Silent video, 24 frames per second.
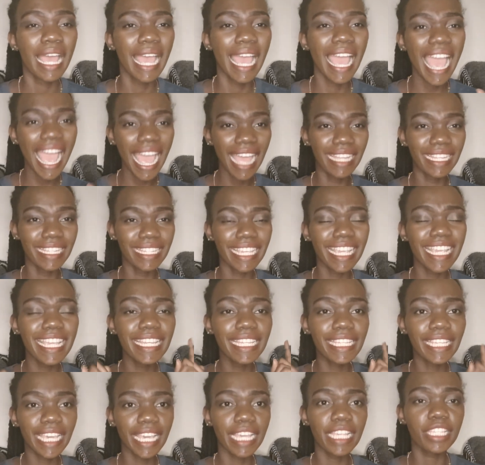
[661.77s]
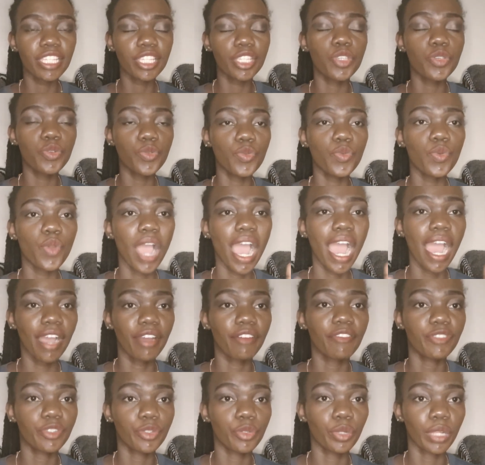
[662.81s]
and in case you
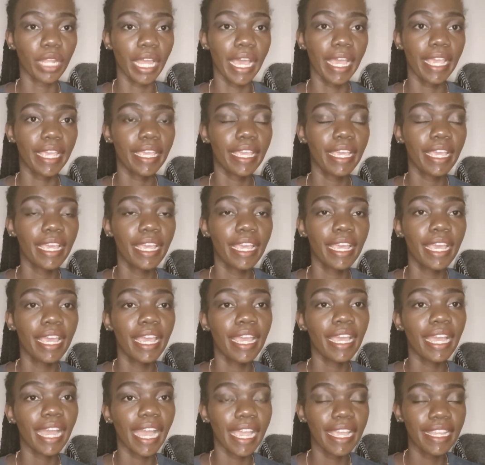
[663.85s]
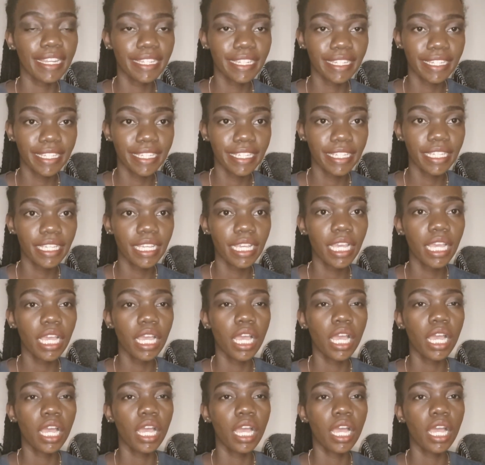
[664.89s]
have to lie, kindly
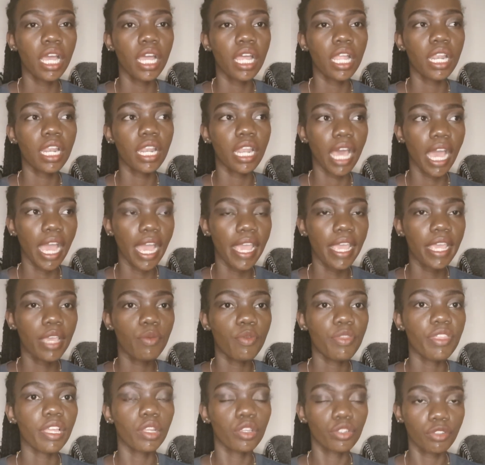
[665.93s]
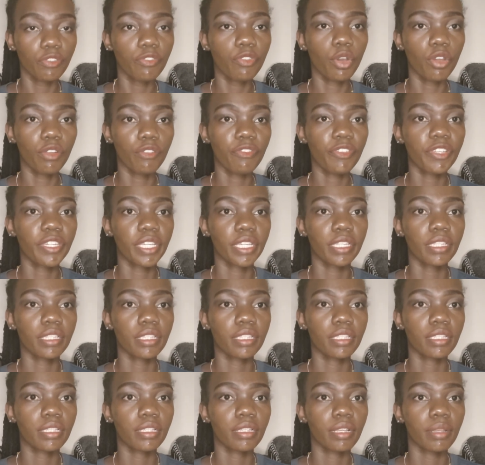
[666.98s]
lie with a lot of
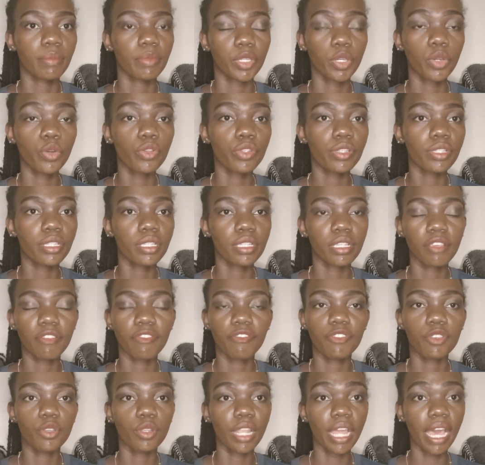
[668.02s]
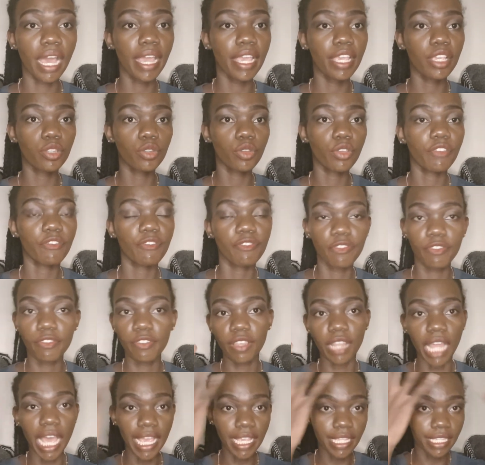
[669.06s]
confidence. Because if you lie, if
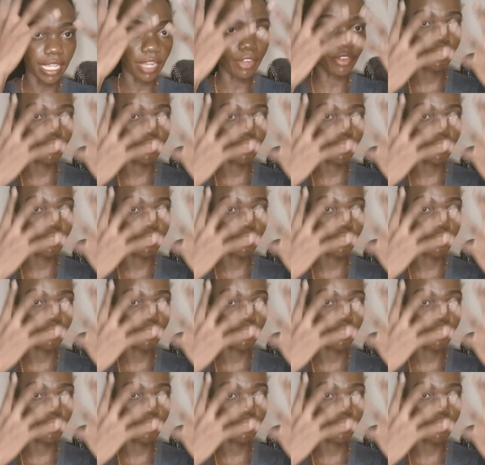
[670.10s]
lies are